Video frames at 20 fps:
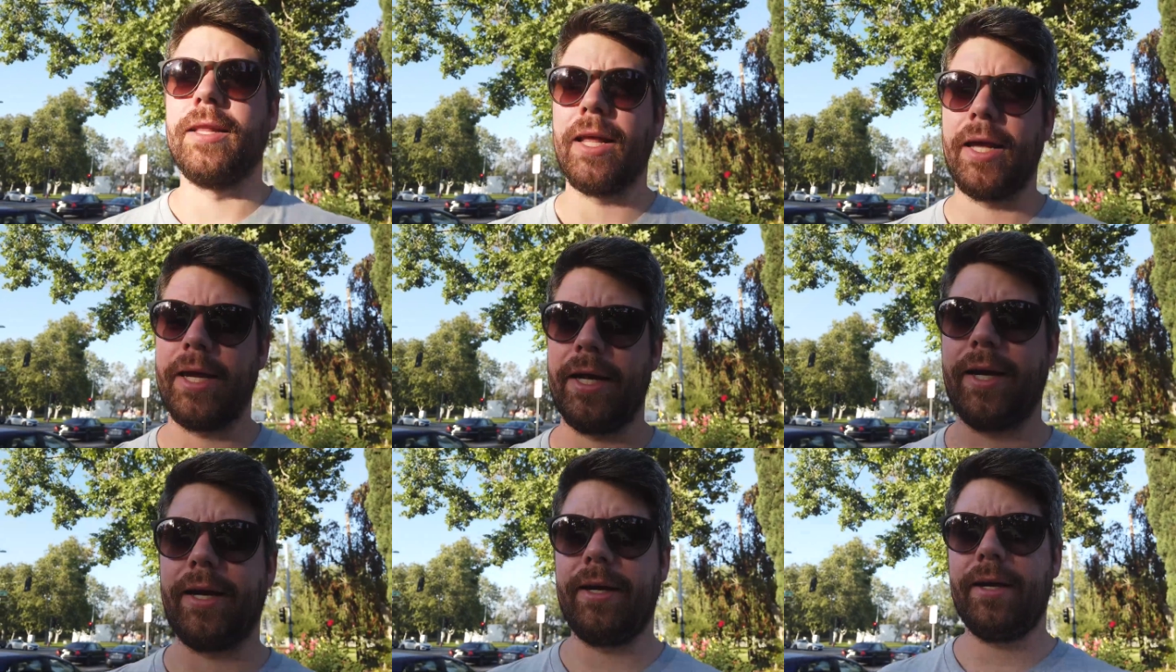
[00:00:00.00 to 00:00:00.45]

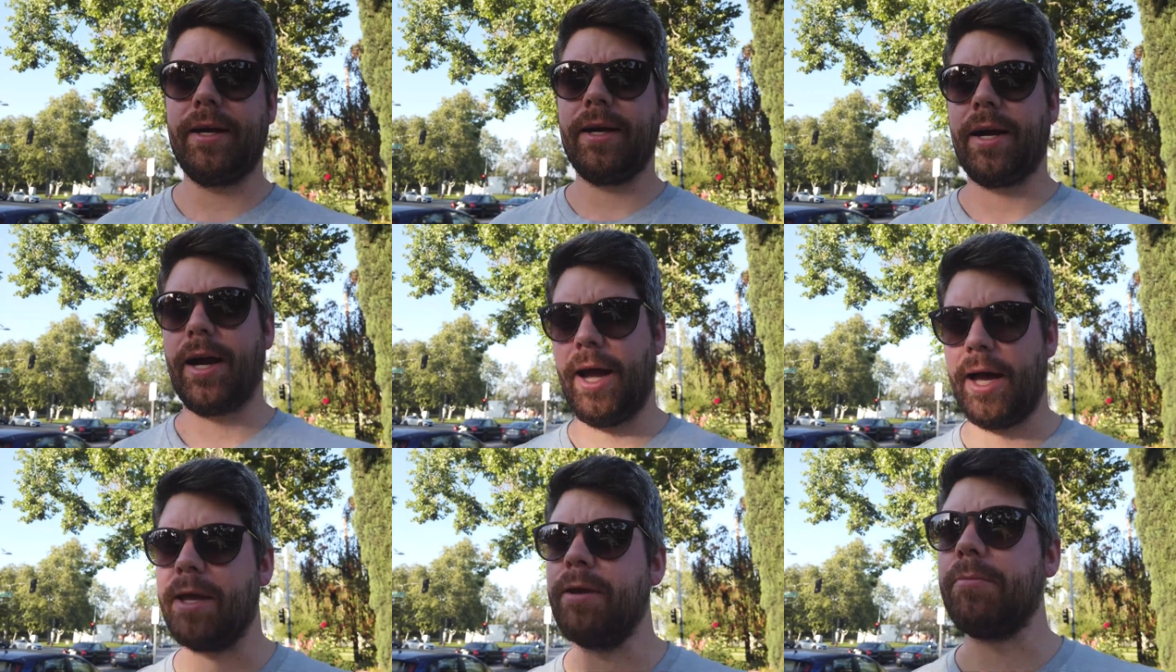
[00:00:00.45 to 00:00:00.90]
Like,
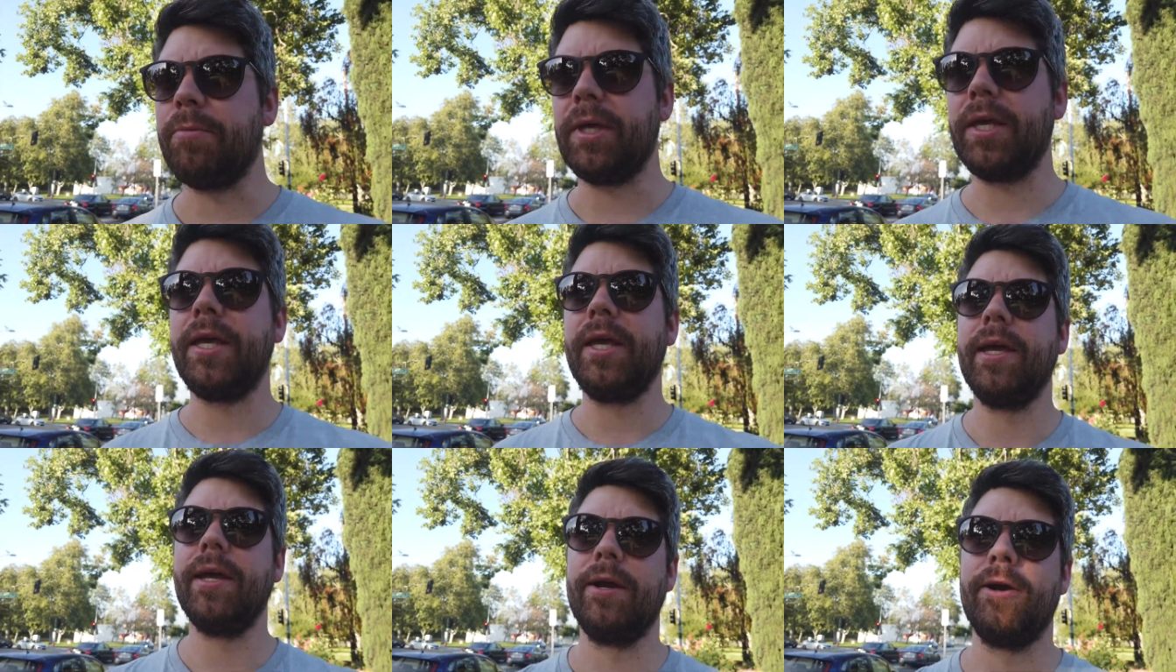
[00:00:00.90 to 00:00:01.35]
I am
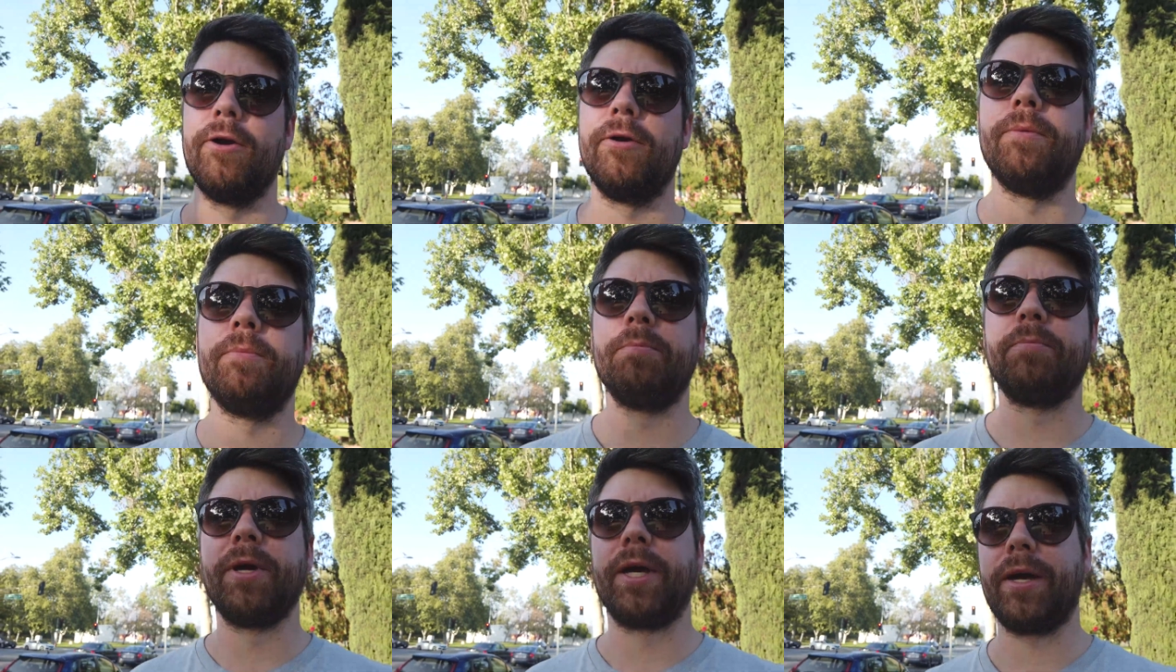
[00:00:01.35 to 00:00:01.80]

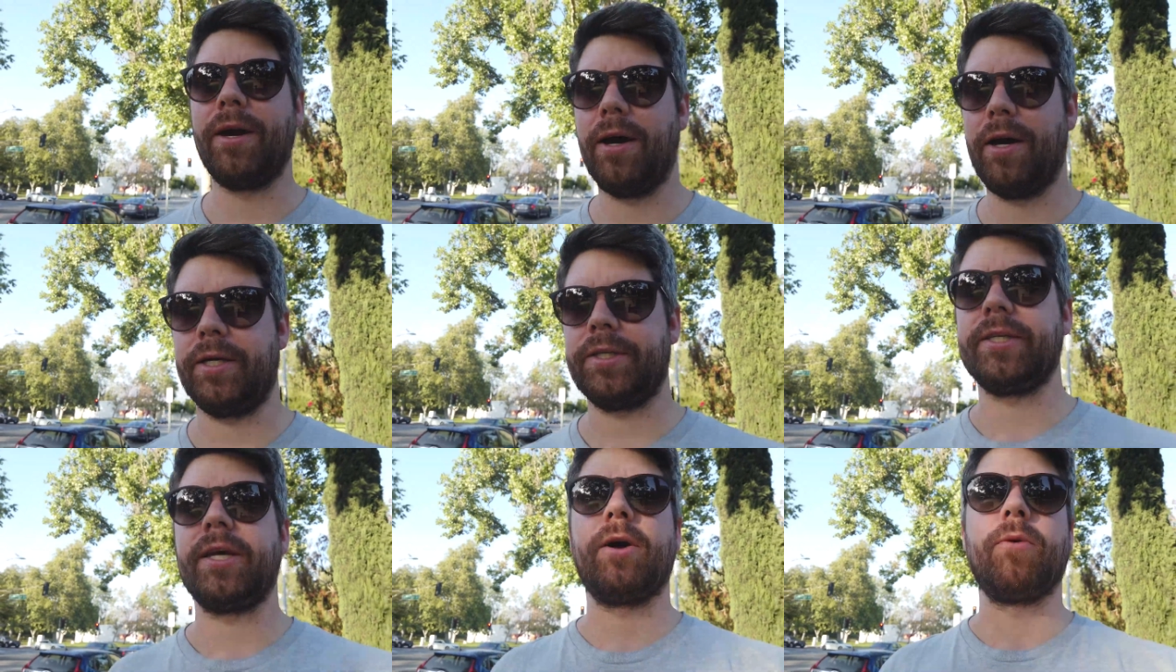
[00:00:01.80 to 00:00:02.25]
here
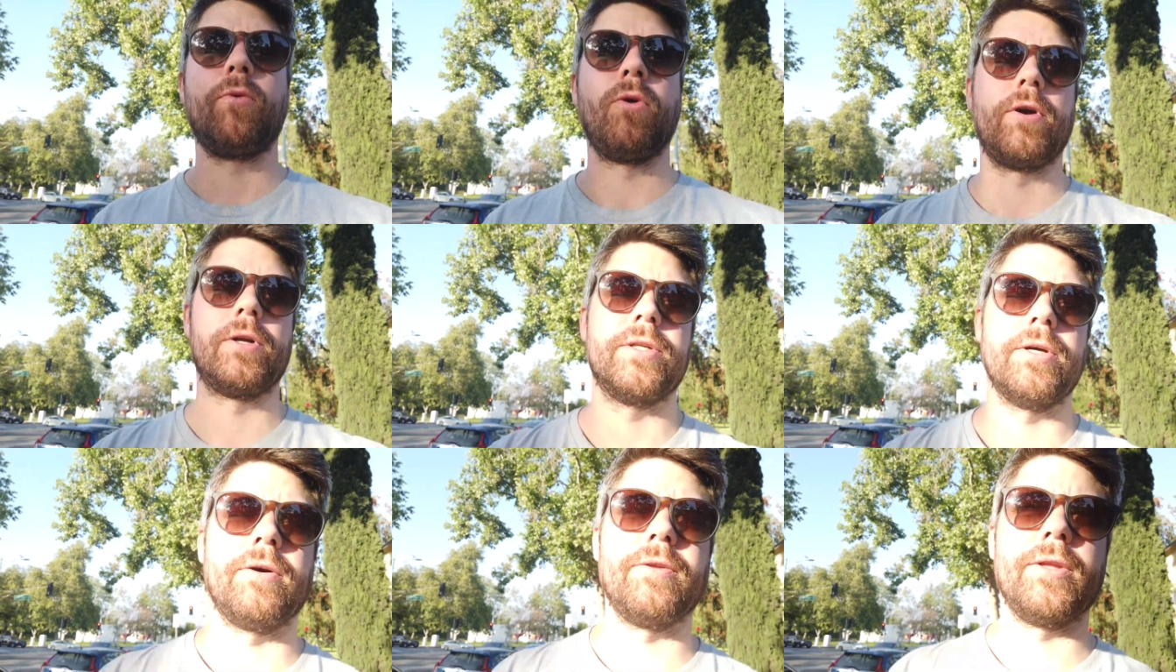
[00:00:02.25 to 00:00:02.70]
because I
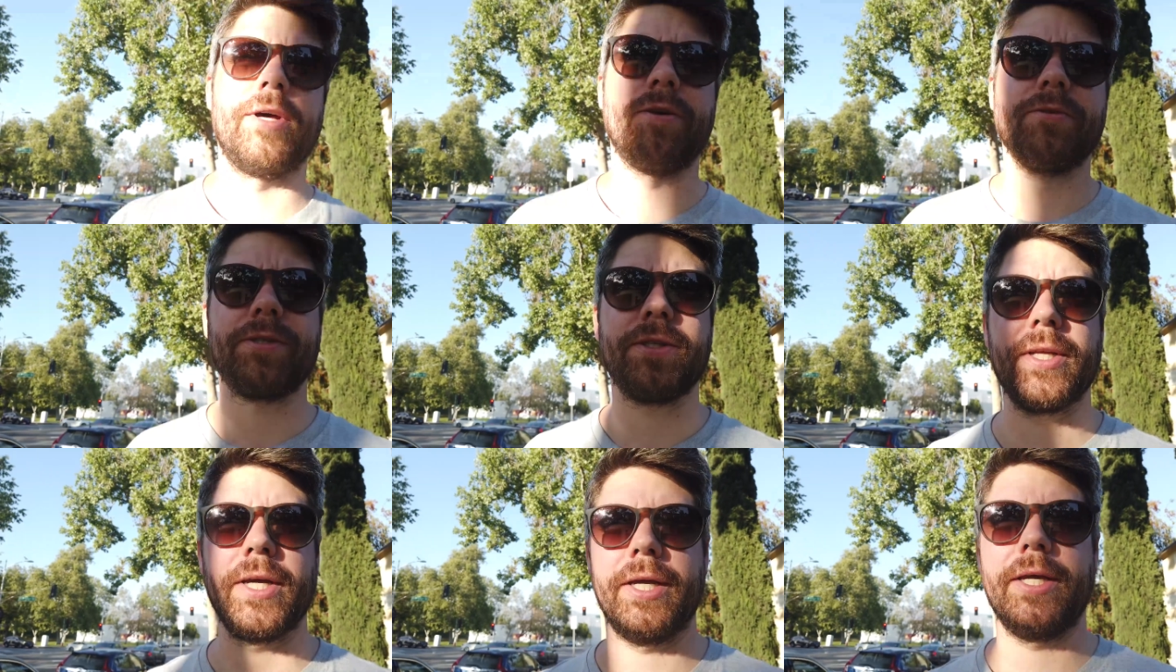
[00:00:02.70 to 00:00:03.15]
worked on
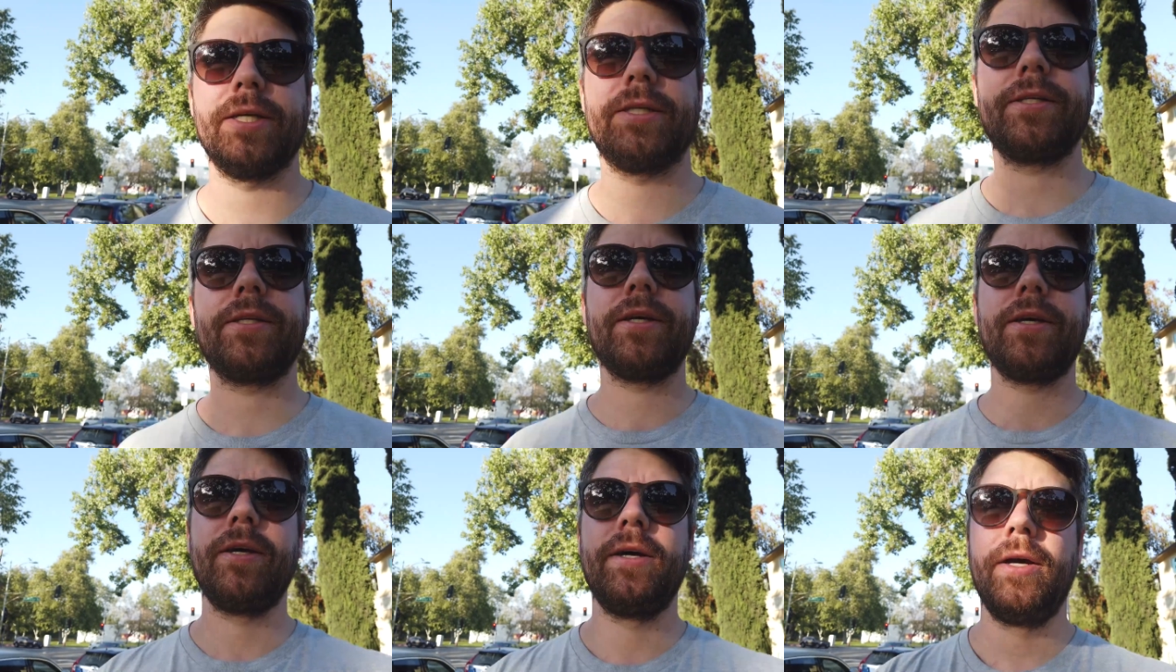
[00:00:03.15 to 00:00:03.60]
those
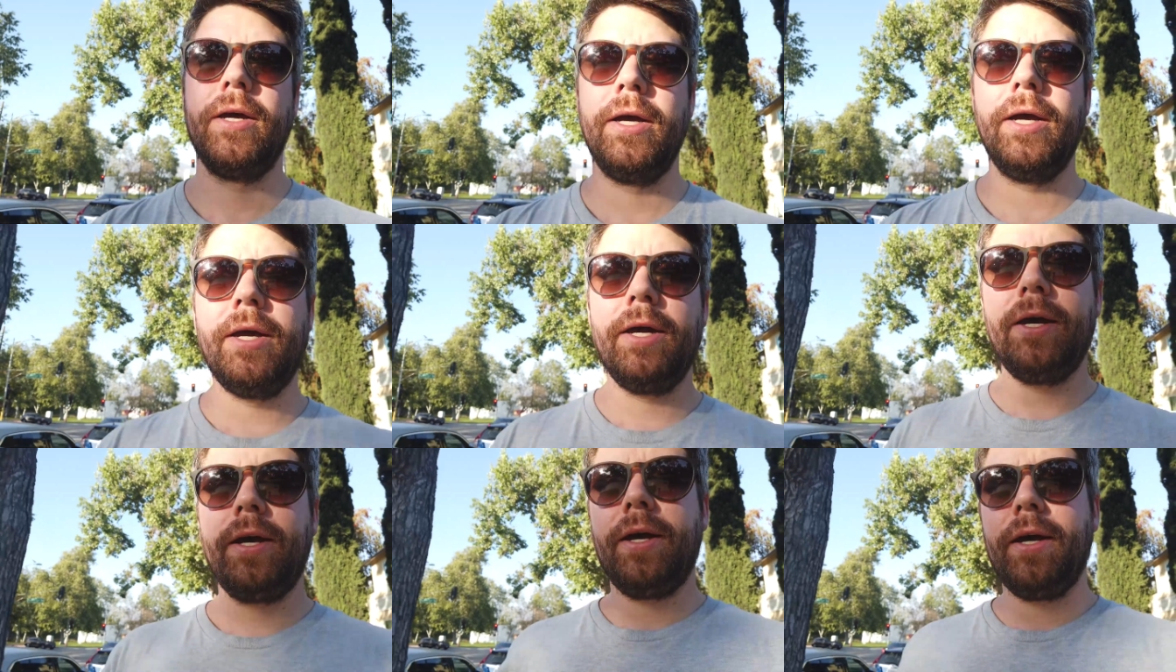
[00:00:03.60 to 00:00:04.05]
things.
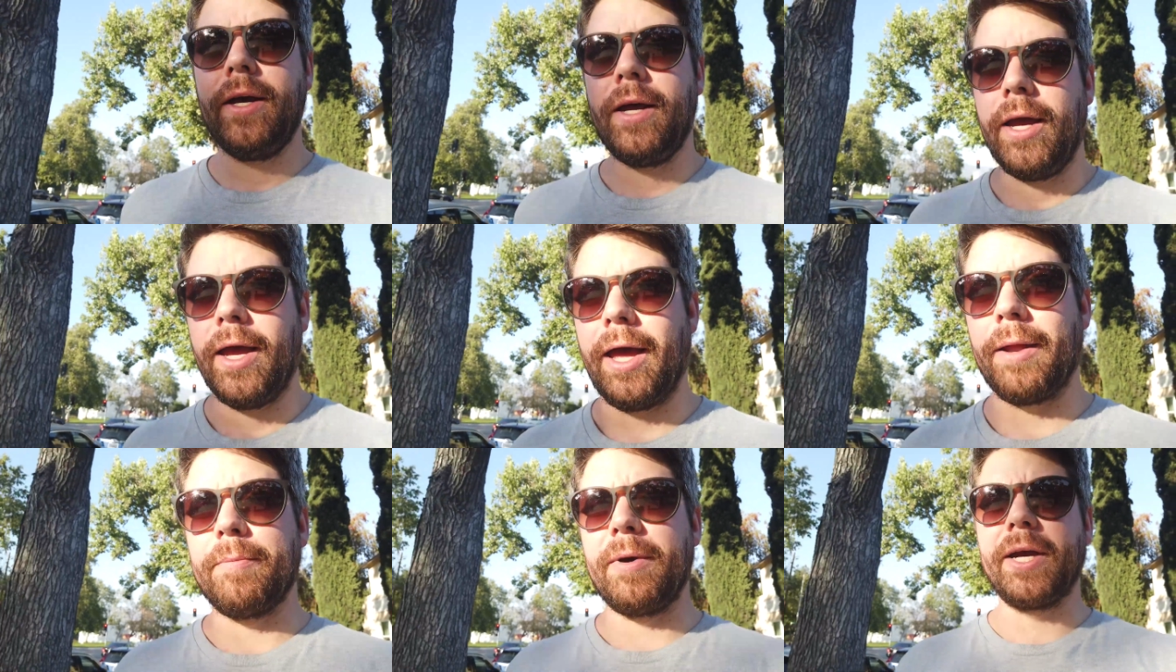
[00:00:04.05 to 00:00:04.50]

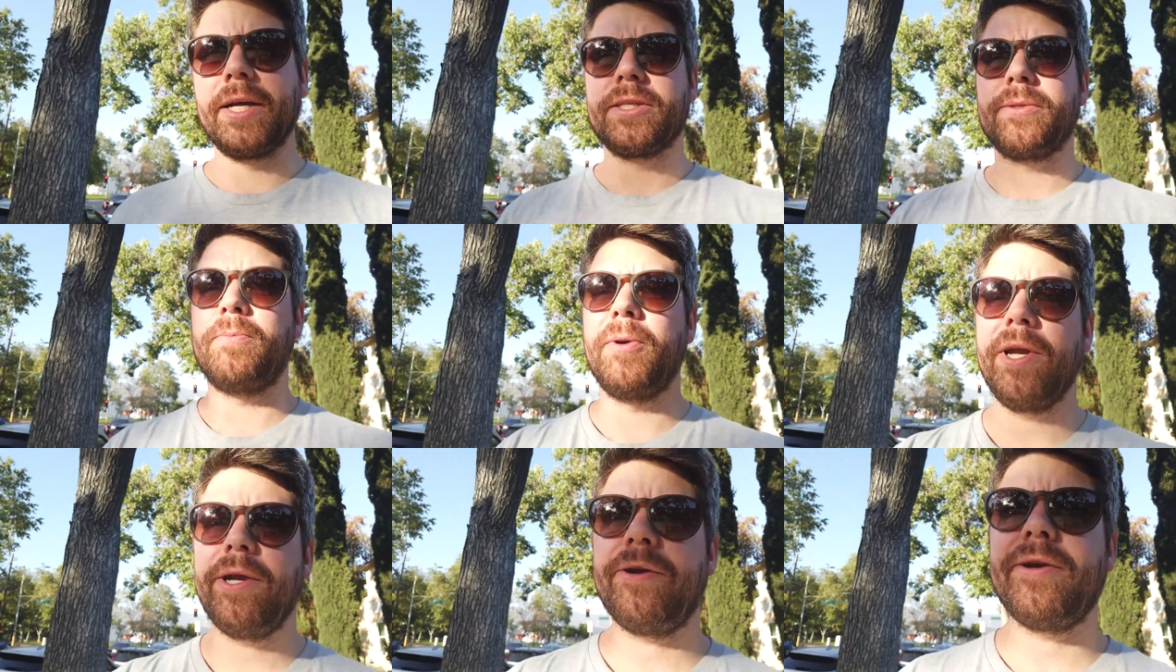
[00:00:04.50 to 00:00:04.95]
And my
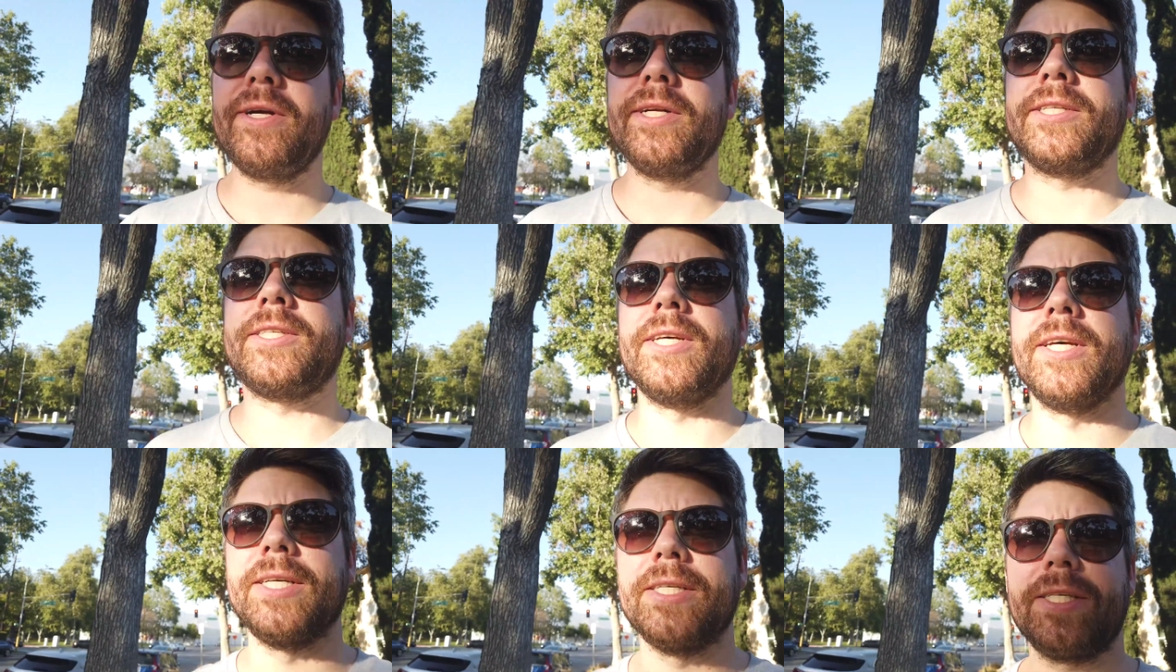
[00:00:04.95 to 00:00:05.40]

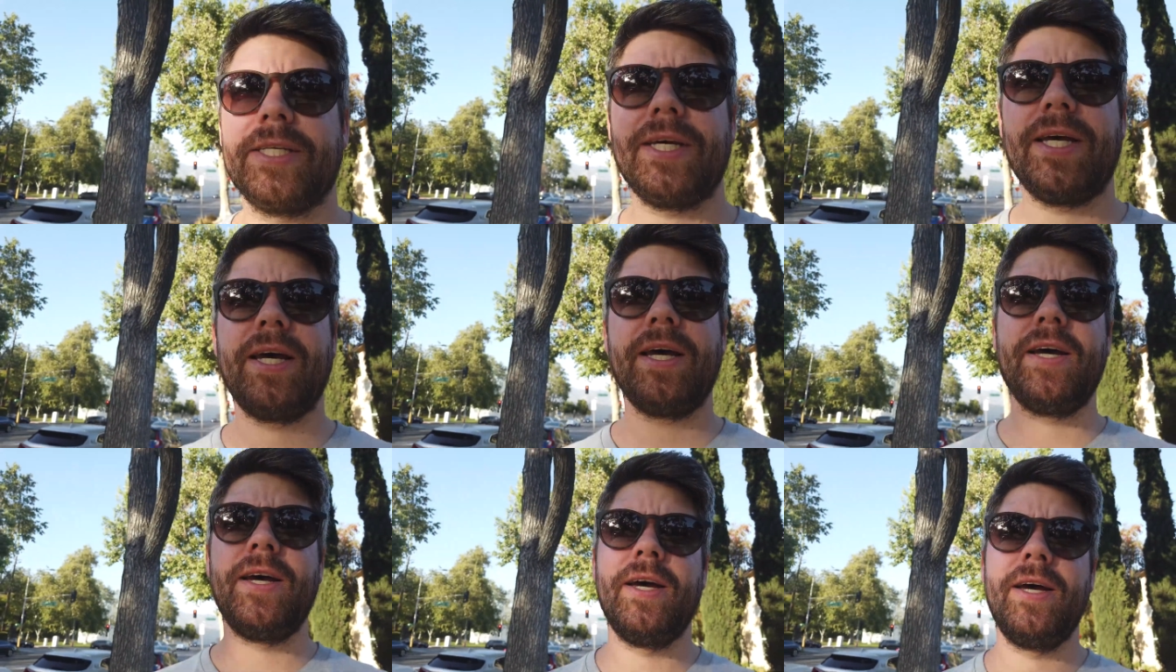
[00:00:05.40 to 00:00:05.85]
experiences